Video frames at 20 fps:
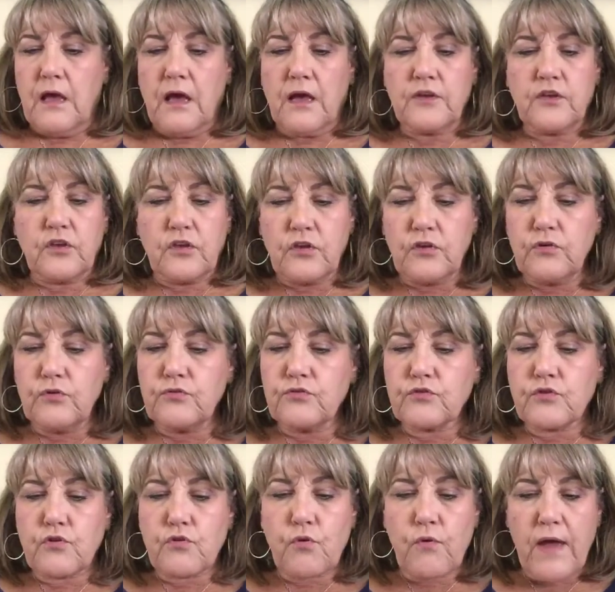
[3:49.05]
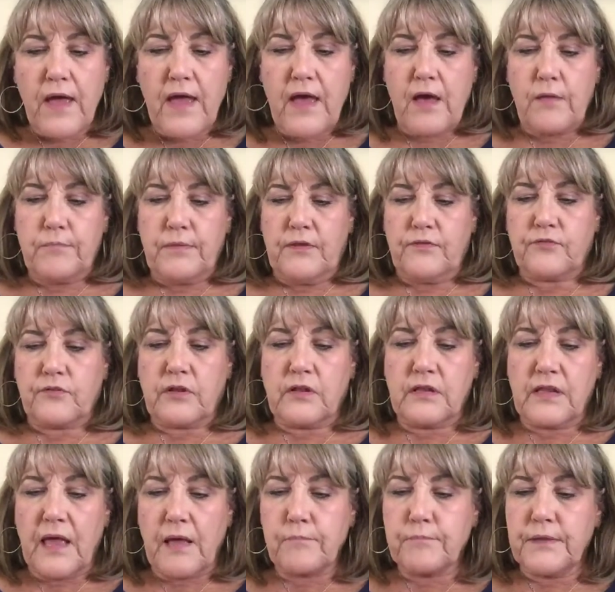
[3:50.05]
A huge crab is
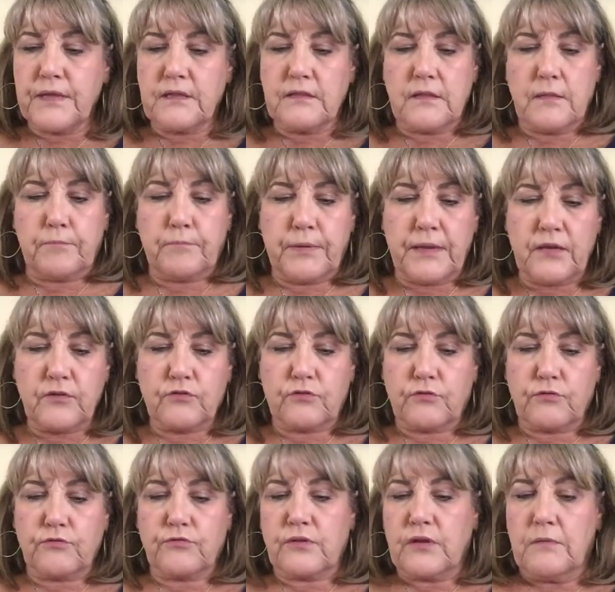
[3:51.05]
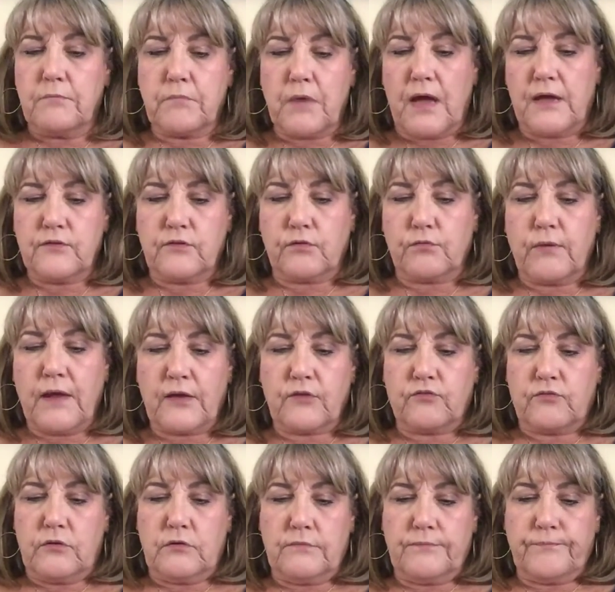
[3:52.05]
clamping the pinchers in my
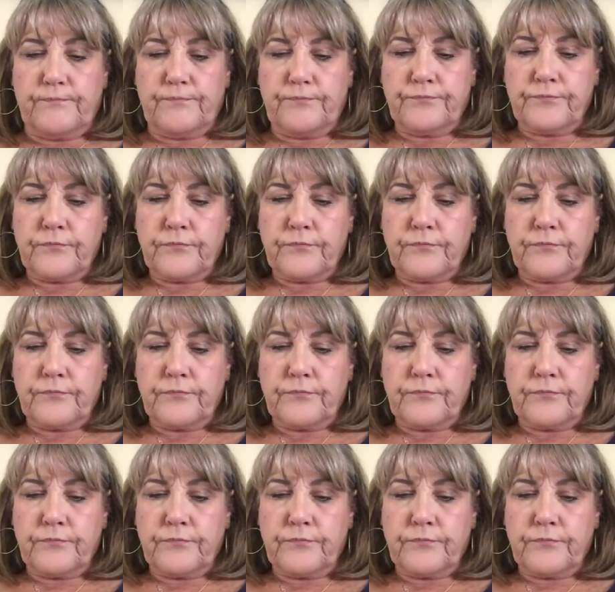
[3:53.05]
direction.